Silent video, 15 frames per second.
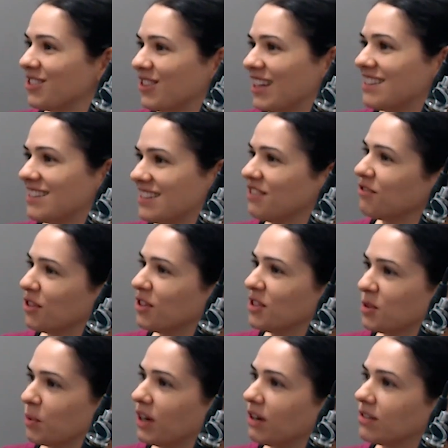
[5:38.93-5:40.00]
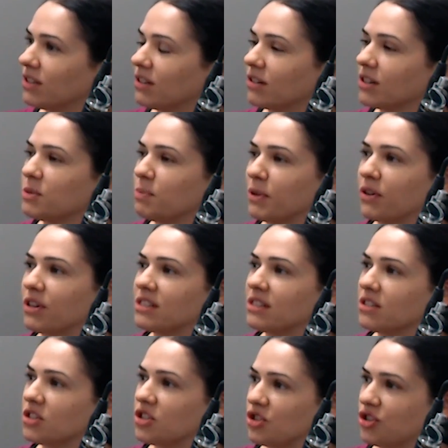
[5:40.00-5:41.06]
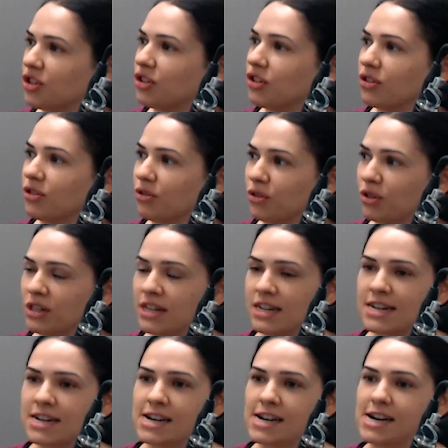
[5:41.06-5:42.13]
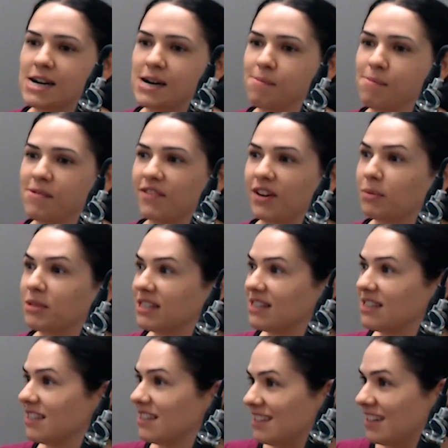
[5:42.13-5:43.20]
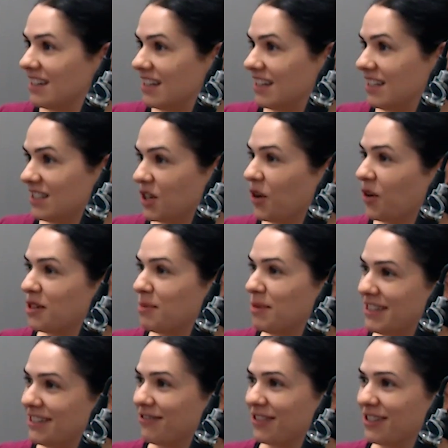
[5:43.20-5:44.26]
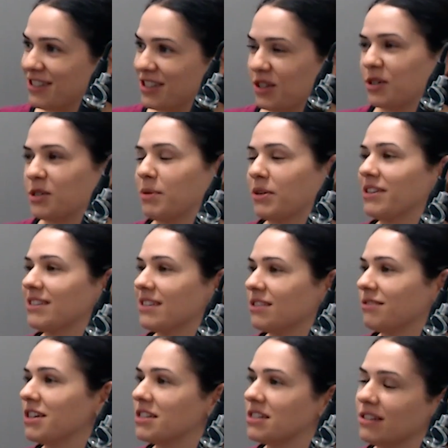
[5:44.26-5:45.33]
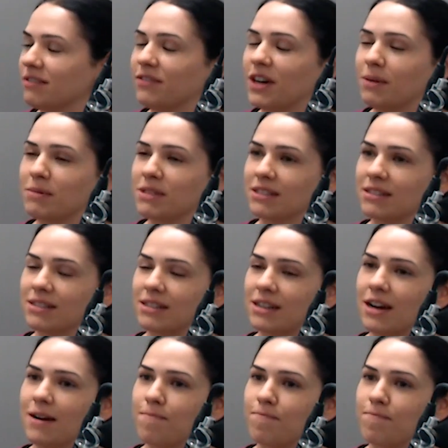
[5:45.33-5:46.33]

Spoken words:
So that's different as well. Your experience as a student or a pharmacy assistant is going to be different to your experience as a registered pharmacist.